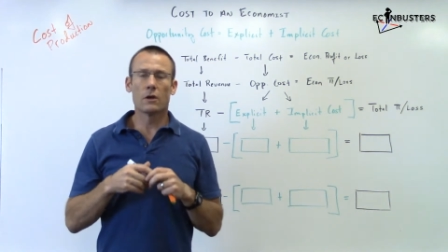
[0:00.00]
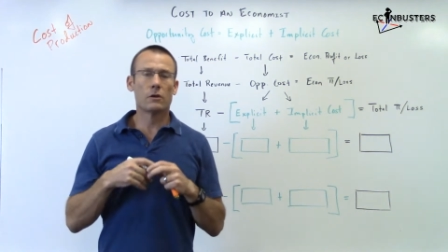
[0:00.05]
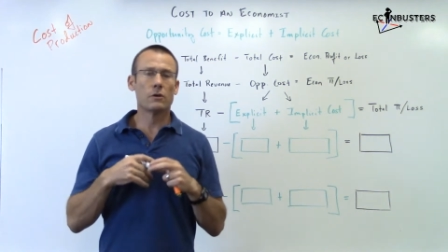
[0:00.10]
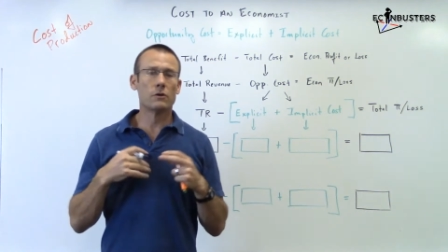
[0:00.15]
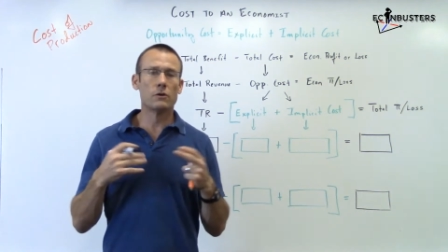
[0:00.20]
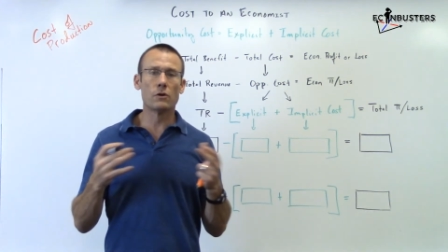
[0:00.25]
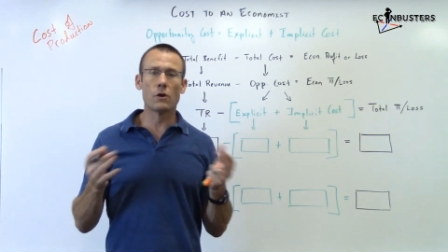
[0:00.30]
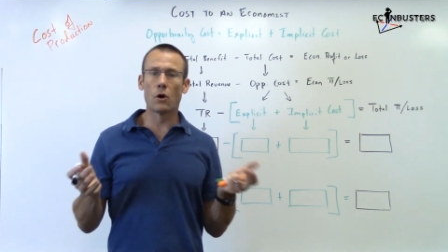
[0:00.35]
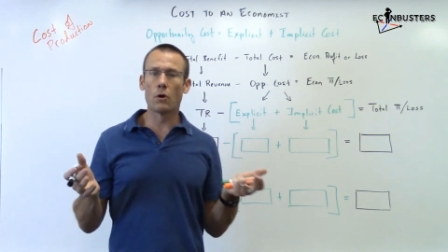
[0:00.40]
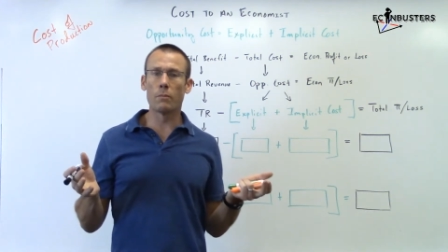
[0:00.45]

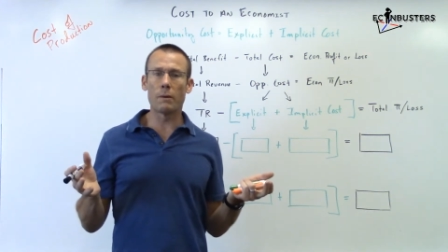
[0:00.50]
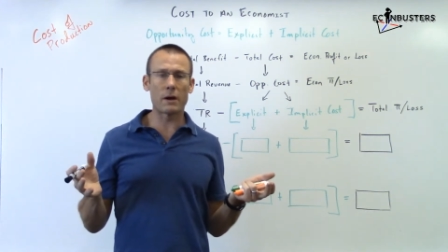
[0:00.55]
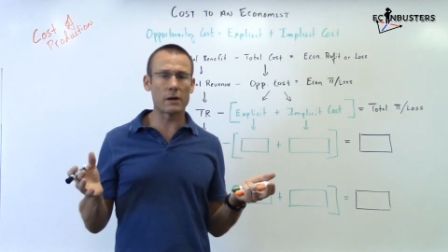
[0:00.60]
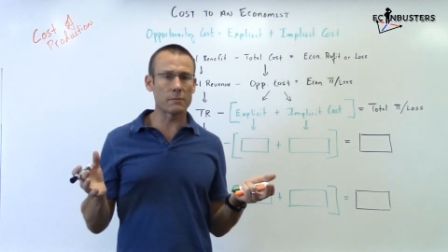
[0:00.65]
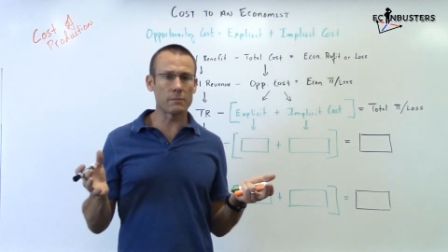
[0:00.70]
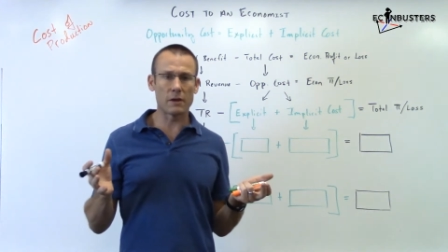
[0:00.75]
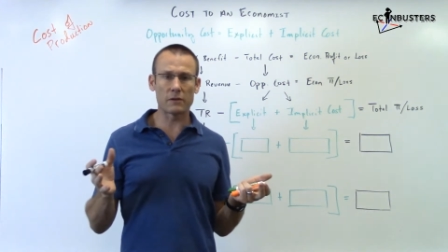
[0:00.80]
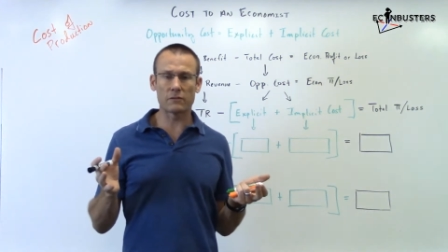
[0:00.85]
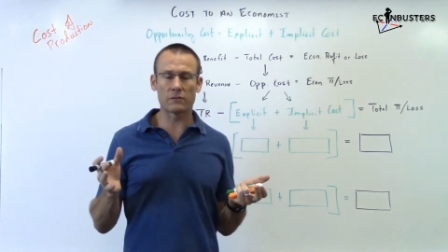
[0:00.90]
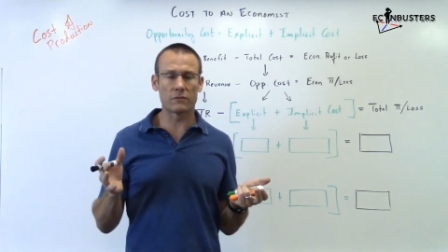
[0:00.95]
Nobody
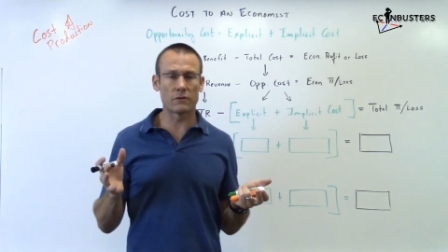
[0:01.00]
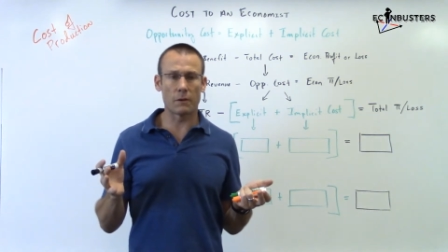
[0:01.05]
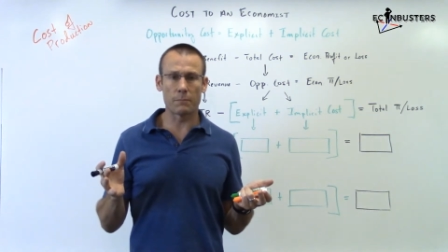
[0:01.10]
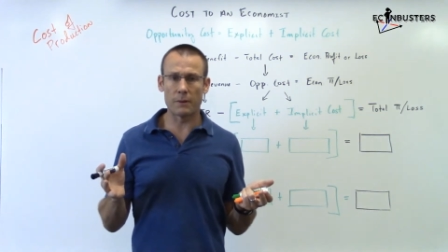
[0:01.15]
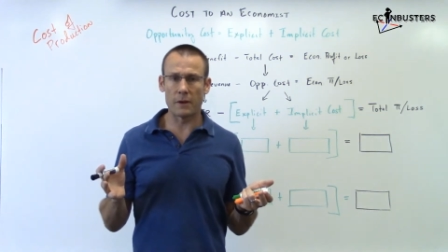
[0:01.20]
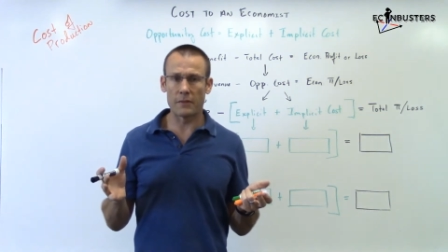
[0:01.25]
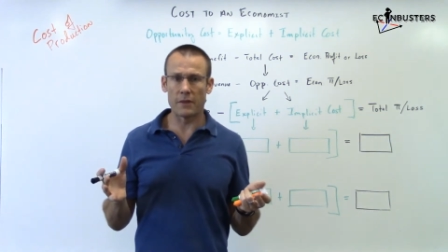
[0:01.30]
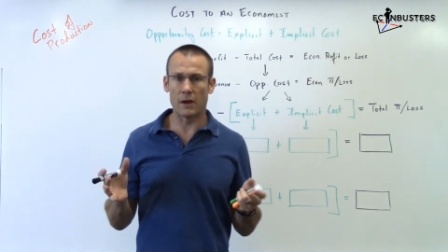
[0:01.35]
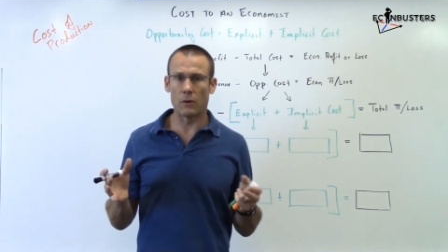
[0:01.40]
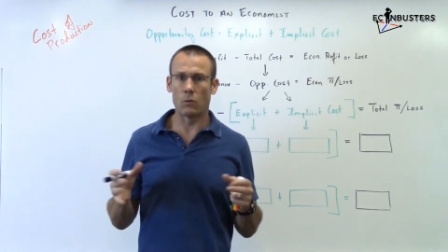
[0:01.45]
messes up
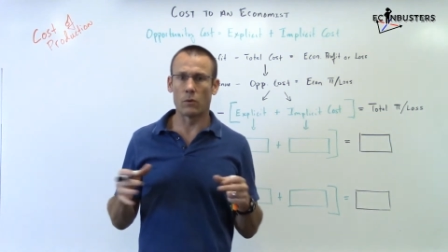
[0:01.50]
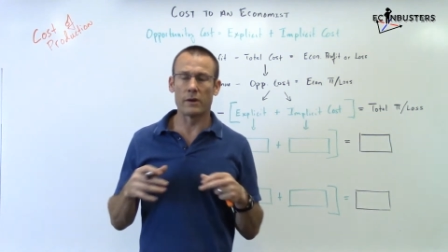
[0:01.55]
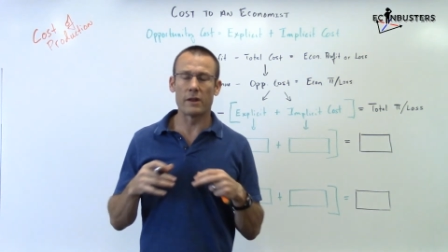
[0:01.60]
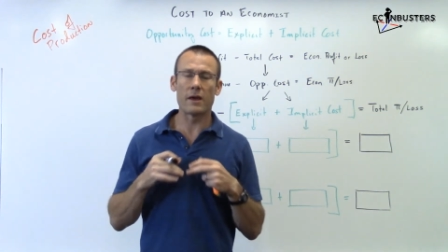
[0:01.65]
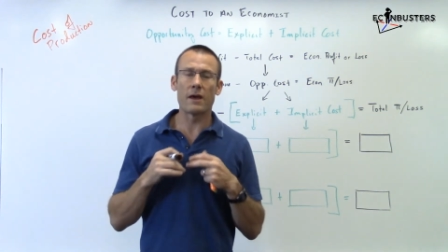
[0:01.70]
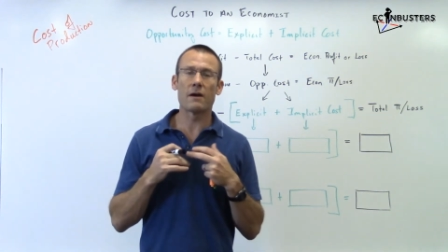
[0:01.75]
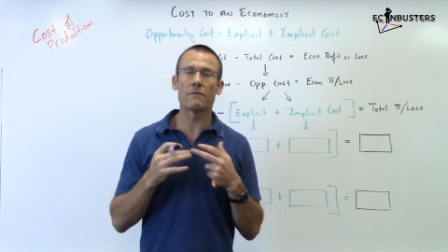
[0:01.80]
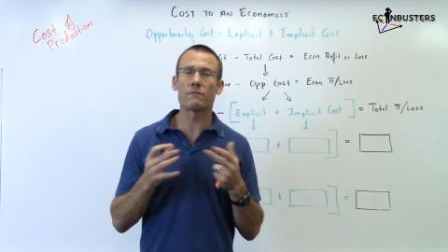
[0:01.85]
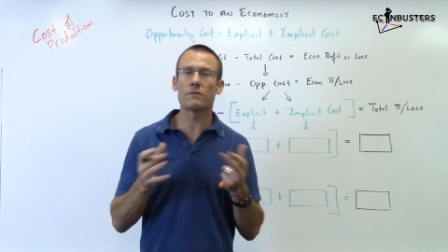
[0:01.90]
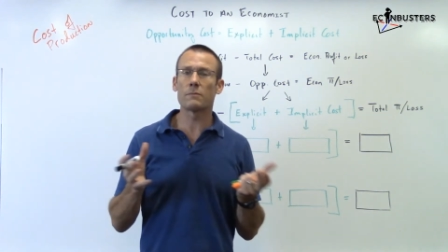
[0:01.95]
on that one.
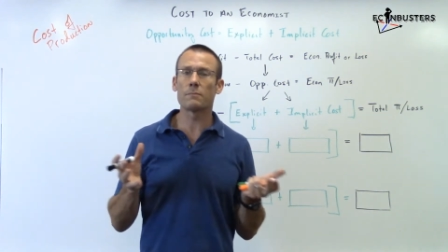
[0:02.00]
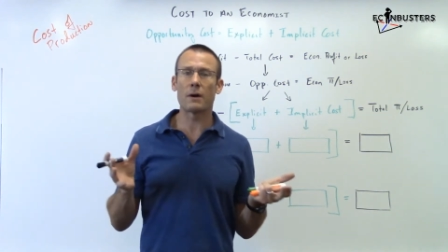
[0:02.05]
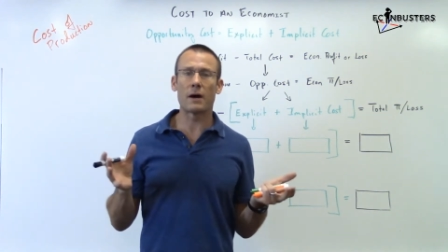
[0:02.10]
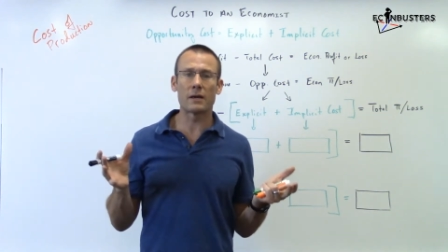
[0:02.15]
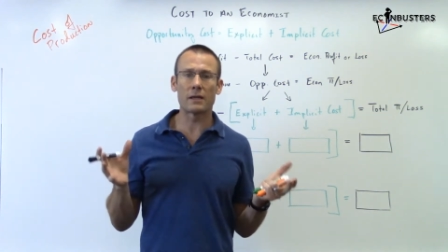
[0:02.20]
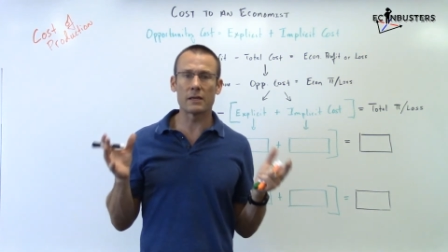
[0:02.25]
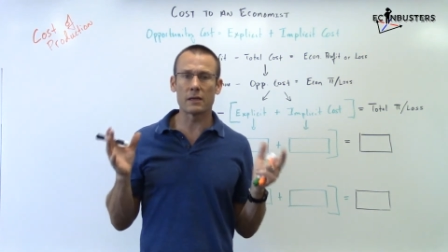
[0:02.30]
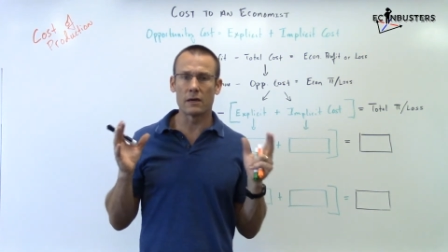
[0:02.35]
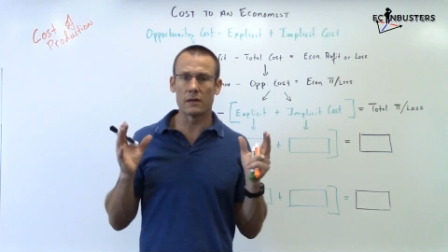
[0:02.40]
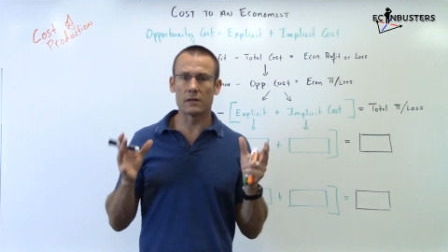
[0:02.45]

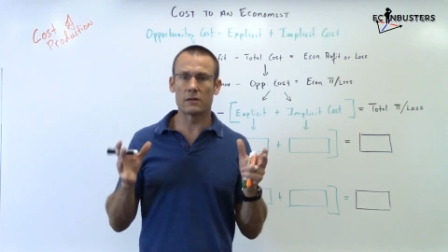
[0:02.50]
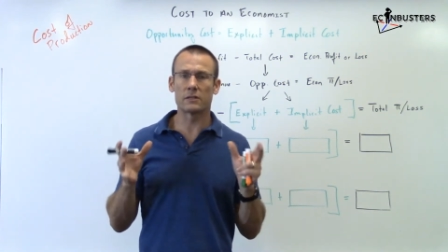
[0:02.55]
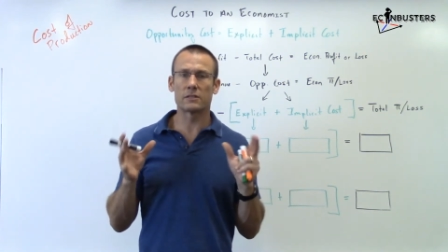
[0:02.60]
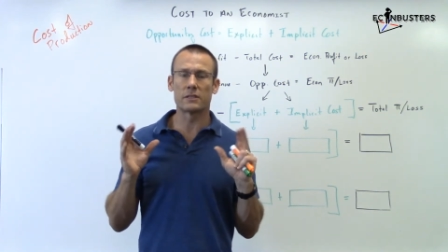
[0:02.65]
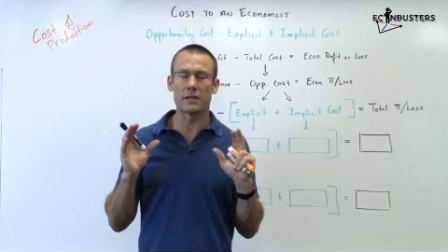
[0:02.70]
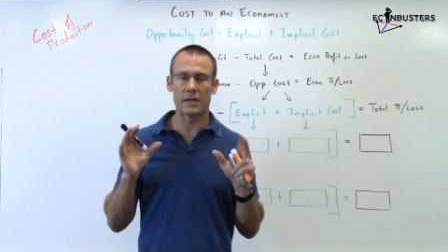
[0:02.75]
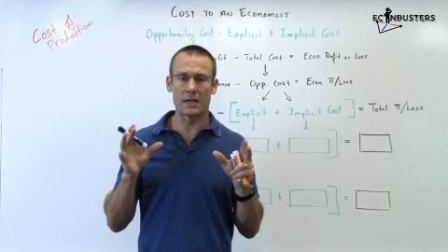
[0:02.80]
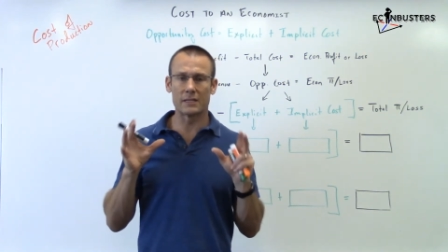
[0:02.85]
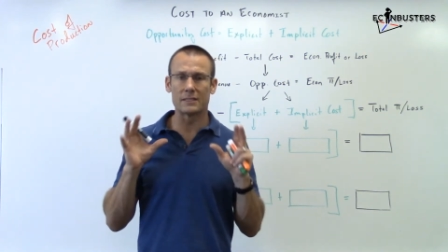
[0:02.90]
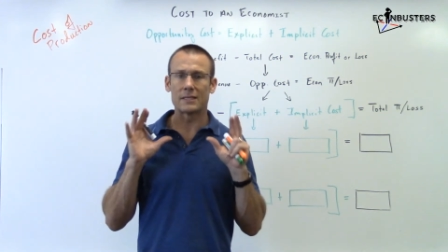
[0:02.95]
Everybody
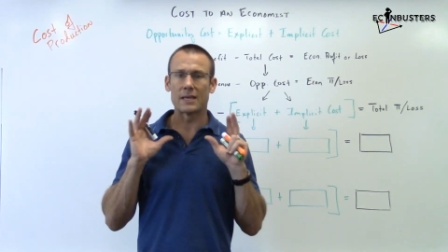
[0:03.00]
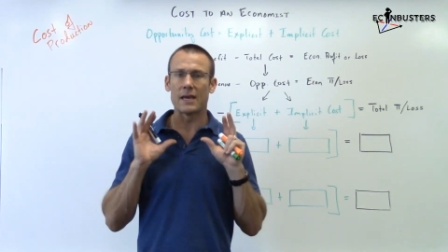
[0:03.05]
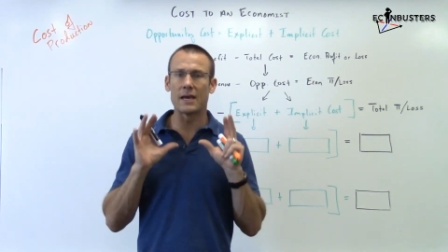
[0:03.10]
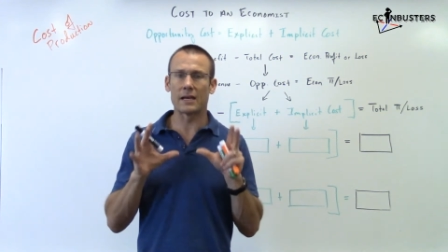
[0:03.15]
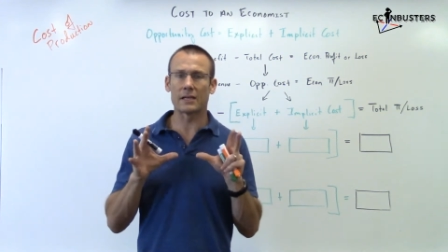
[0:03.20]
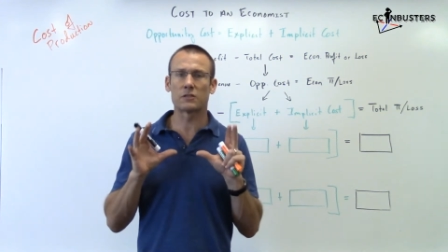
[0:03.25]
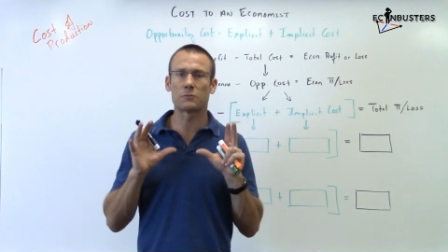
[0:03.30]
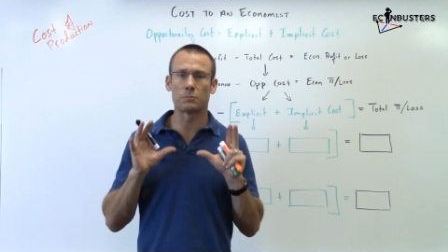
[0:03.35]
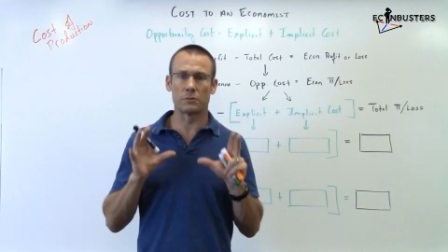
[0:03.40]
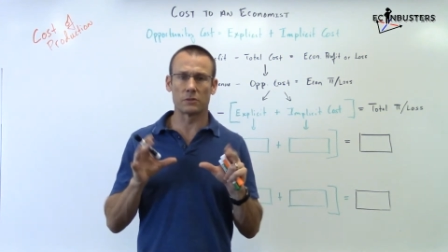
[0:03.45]
understands
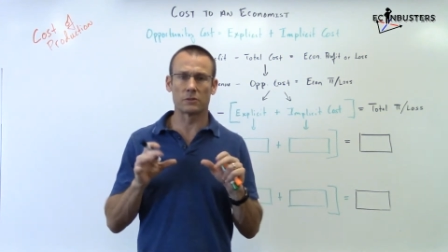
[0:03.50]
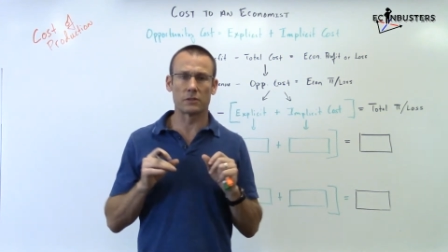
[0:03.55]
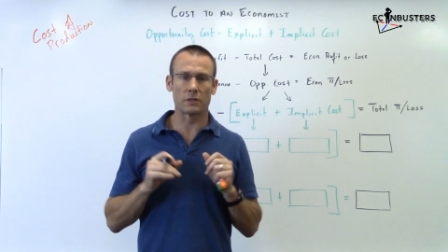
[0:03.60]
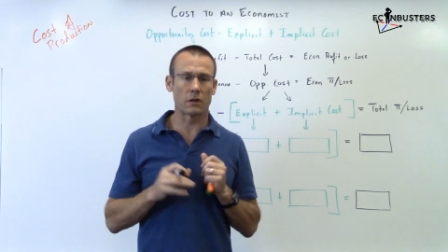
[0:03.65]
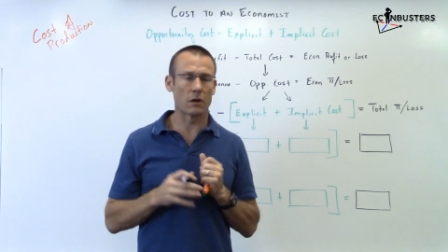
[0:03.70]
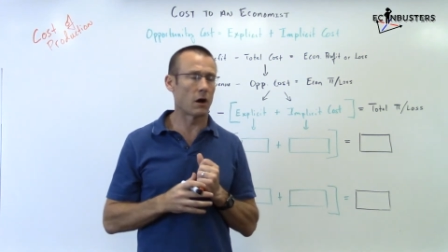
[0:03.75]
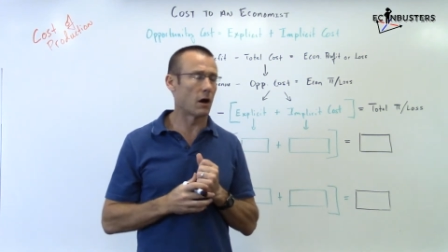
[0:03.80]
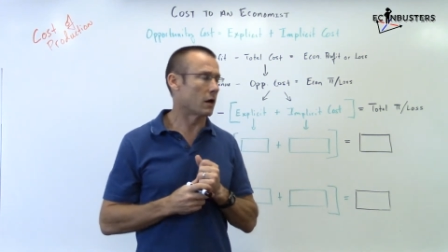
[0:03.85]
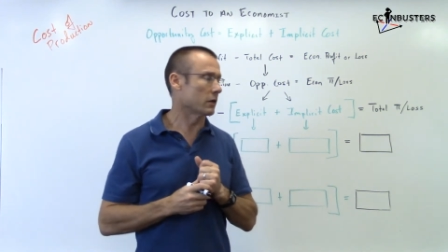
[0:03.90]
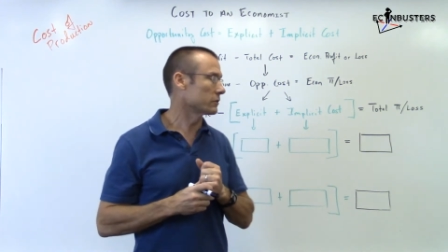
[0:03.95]
explicit
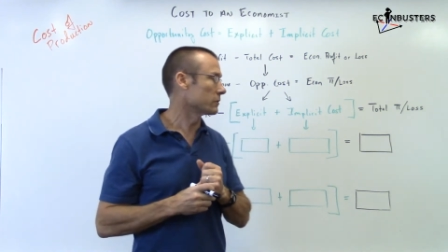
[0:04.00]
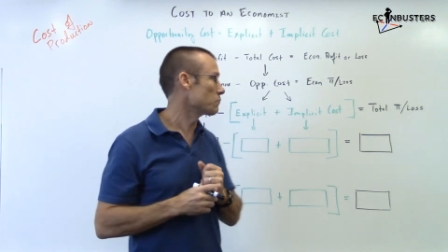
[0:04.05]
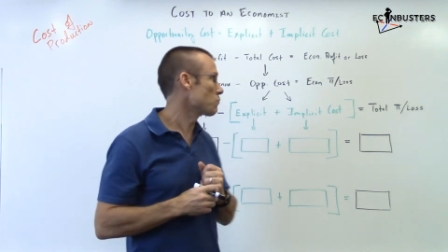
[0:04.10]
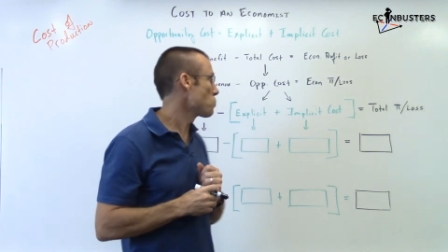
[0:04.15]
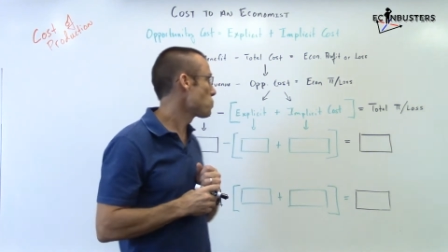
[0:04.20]
cost.